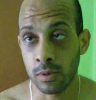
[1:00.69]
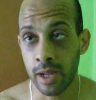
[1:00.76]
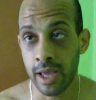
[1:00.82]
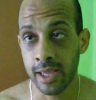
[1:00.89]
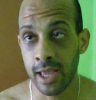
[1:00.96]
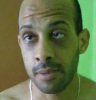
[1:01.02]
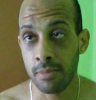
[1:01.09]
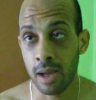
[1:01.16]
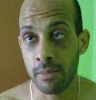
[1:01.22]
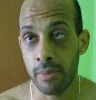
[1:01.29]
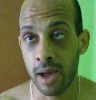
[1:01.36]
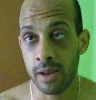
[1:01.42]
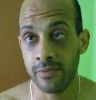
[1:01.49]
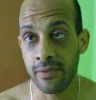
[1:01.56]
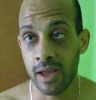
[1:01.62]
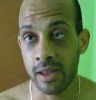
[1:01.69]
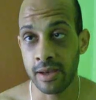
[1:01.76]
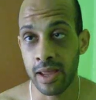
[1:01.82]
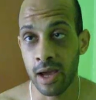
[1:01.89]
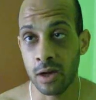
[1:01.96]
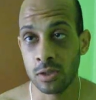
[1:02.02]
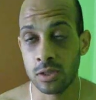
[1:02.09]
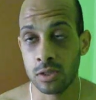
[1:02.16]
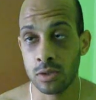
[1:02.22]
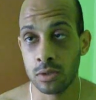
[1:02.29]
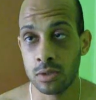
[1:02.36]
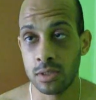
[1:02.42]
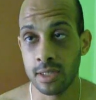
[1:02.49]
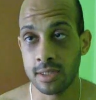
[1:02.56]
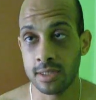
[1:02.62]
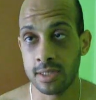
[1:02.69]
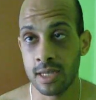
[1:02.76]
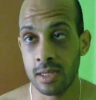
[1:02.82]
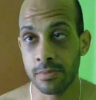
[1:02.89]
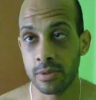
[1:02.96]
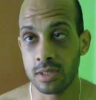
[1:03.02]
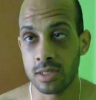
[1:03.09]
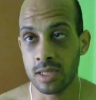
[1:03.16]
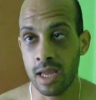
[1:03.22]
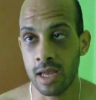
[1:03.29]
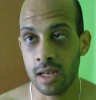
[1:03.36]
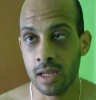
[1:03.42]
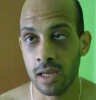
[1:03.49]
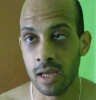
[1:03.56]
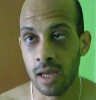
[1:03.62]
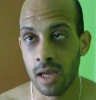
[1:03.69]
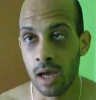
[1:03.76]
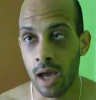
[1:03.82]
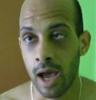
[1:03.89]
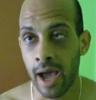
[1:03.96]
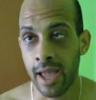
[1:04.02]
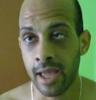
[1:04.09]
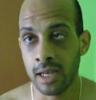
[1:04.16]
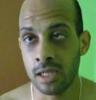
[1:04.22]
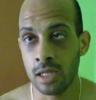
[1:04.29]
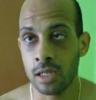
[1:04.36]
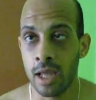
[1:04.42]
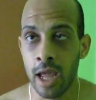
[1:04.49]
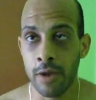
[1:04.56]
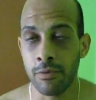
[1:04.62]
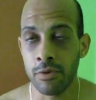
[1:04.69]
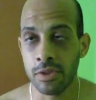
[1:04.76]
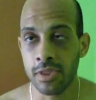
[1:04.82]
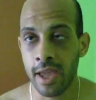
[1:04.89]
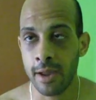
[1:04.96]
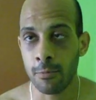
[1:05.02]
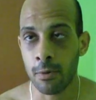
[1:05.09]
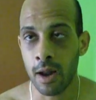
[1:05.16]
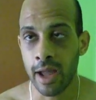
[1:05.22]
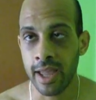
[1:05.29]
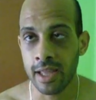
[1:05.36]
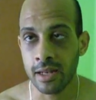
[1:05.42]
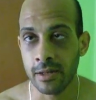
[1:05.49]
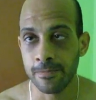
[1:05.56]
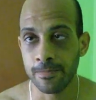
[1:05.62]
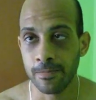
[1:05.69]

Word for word: I had got my body fat down to 16%, I had did everything right,